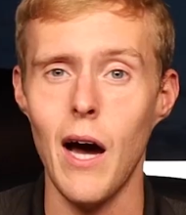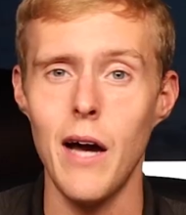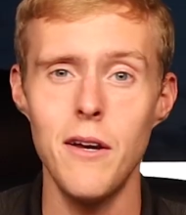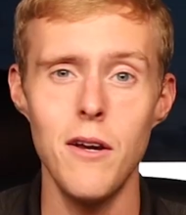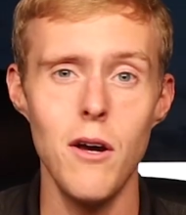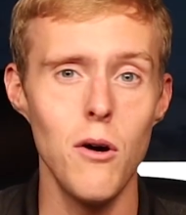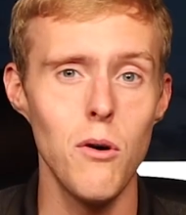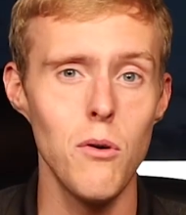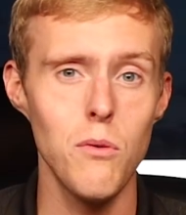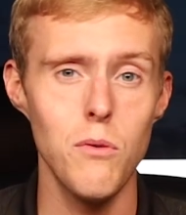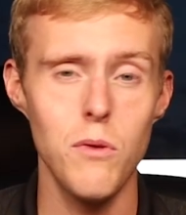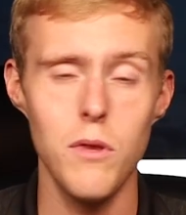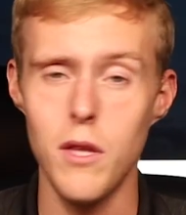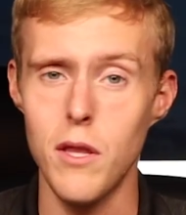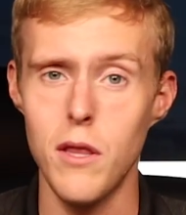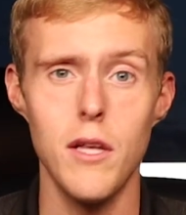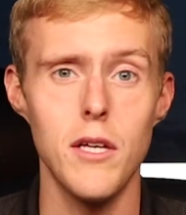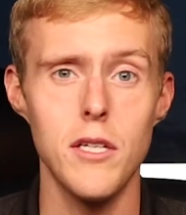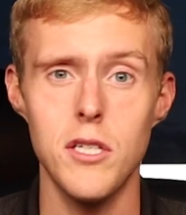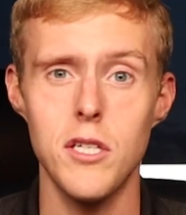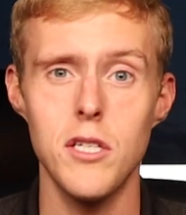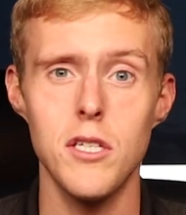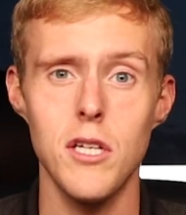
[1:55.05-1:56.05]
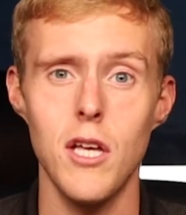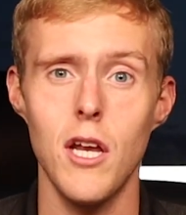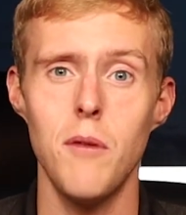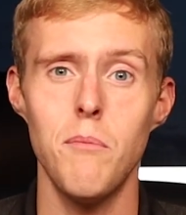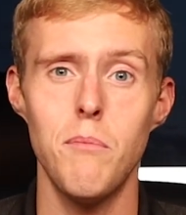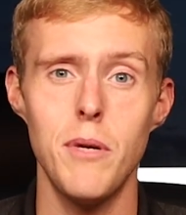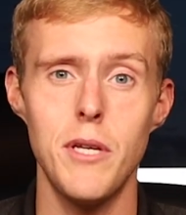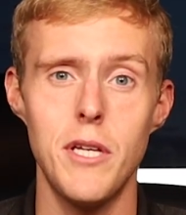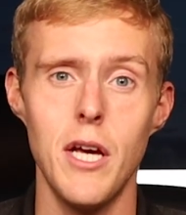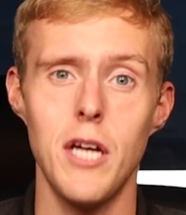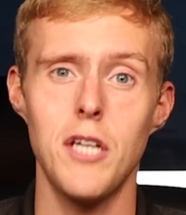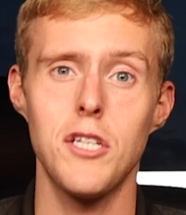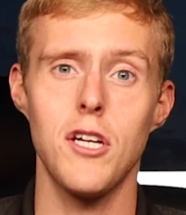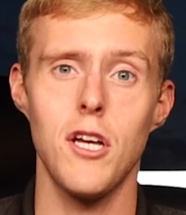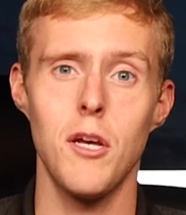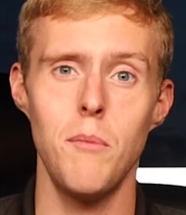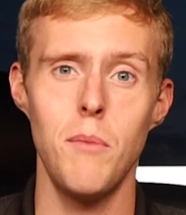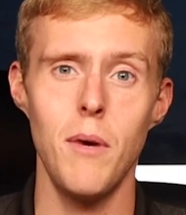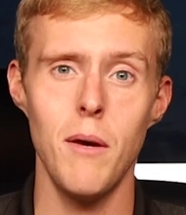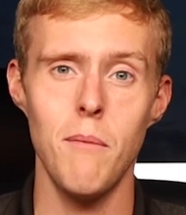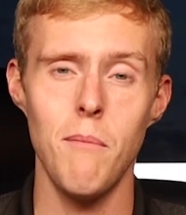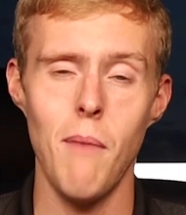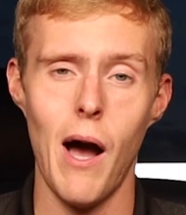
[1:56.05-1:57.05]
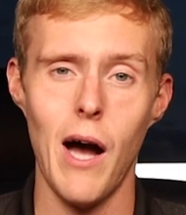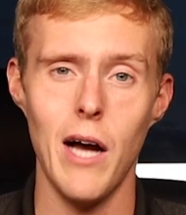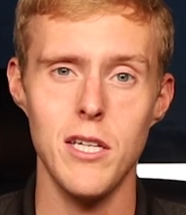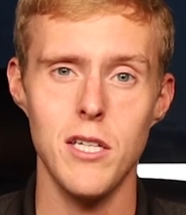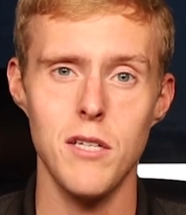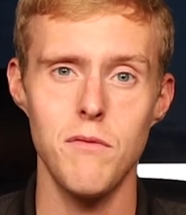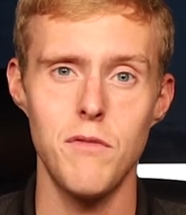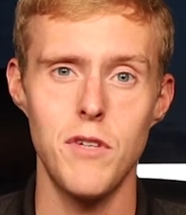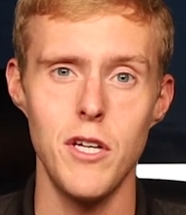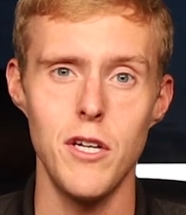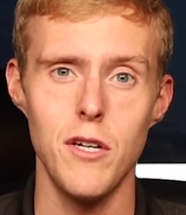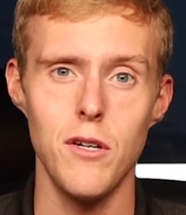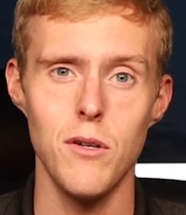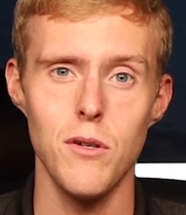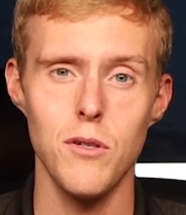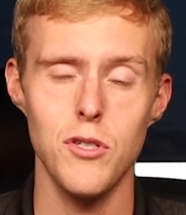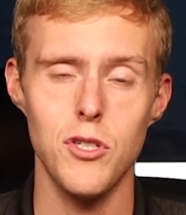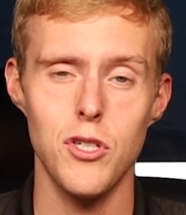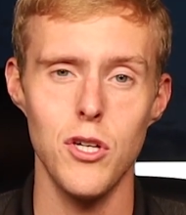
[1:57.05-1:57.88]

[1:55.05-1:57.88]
I know that this is going to potentially be a massive deal.